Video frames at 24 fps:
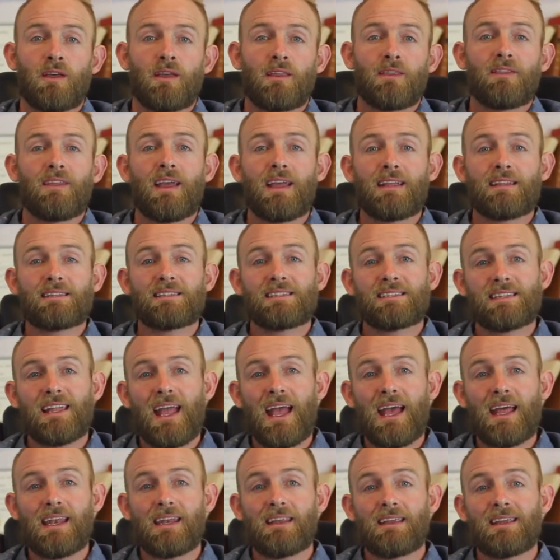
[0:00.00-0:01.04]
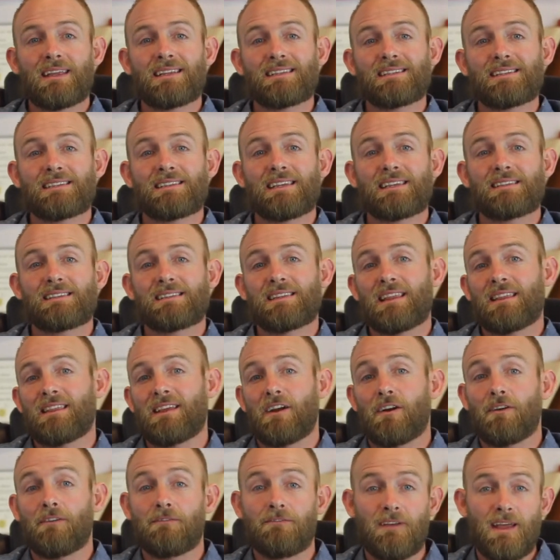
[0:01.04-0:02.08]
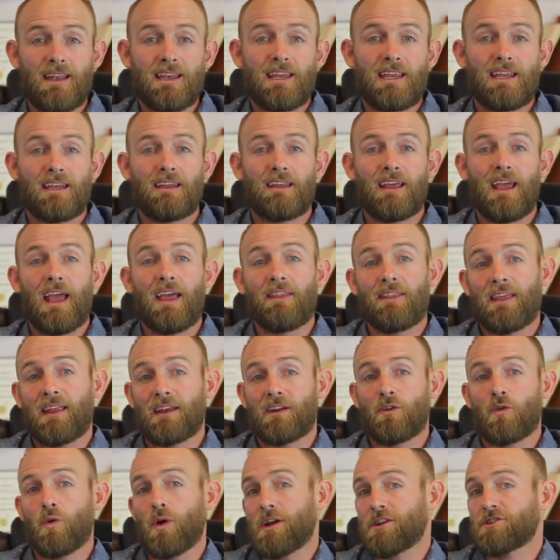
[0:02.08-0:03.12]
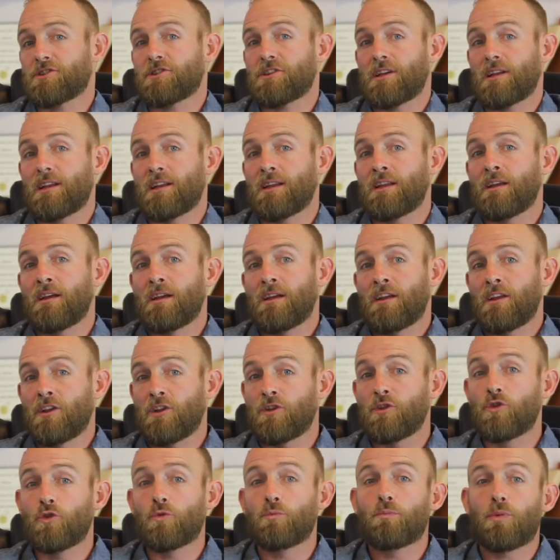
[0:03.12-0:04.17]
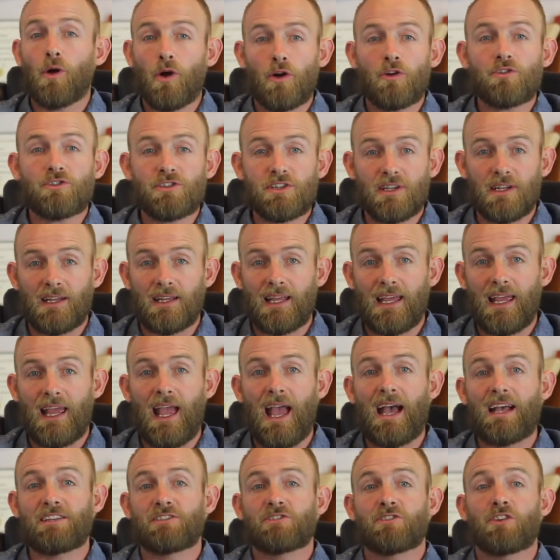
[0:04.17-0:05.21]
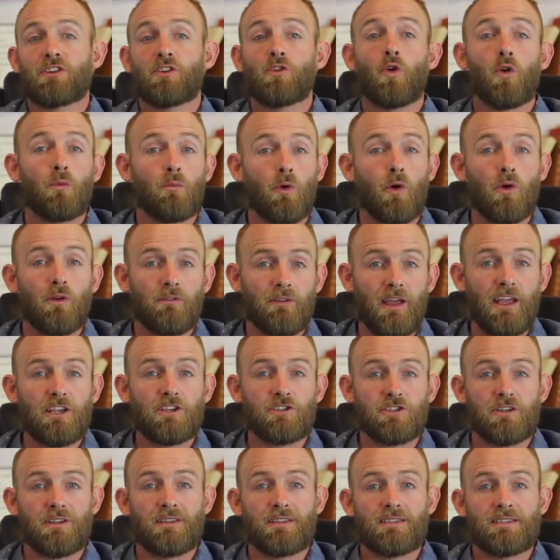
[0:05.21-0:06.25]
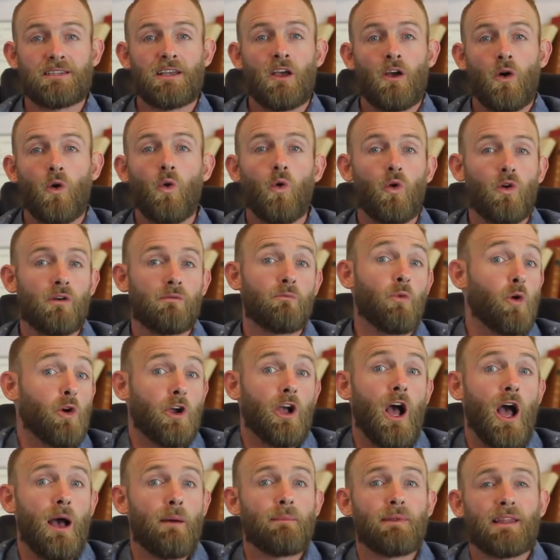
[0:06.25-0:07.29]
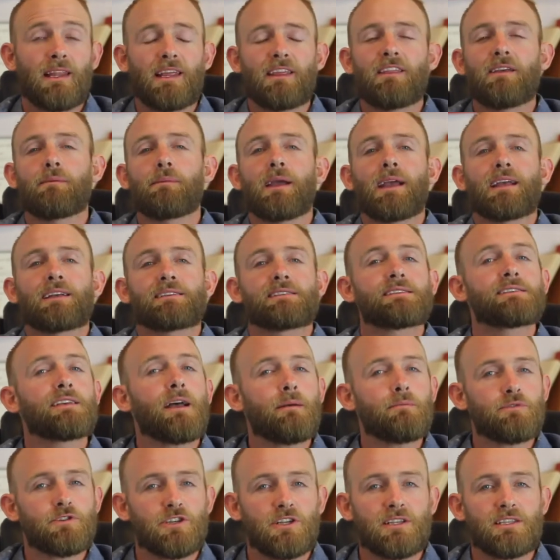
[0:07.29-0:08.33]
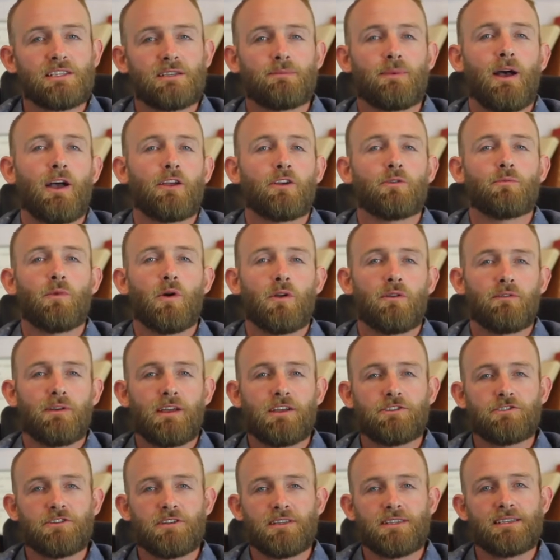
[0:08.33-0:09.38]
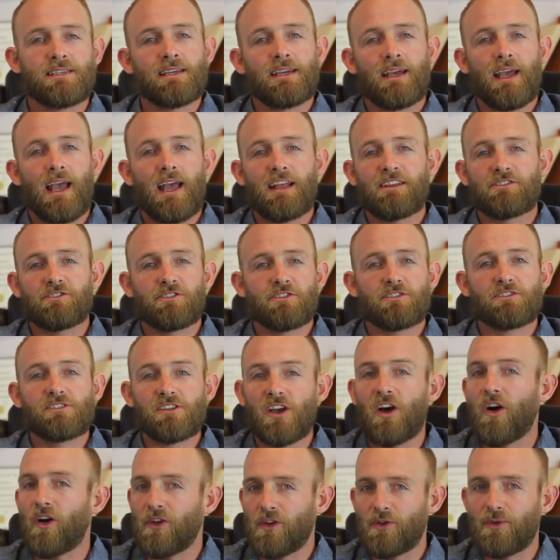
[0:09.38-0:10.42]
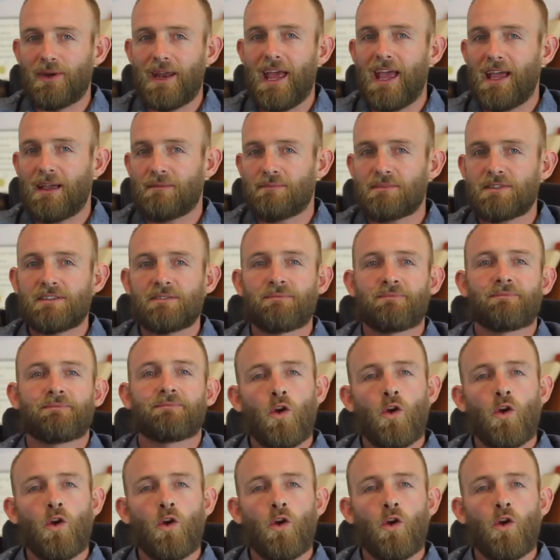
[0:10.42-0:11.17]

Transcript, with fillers: They instead insist that they're offended and then question you personally as to your motivations, or more commonly, they make assumptions about your motivations and just call you names.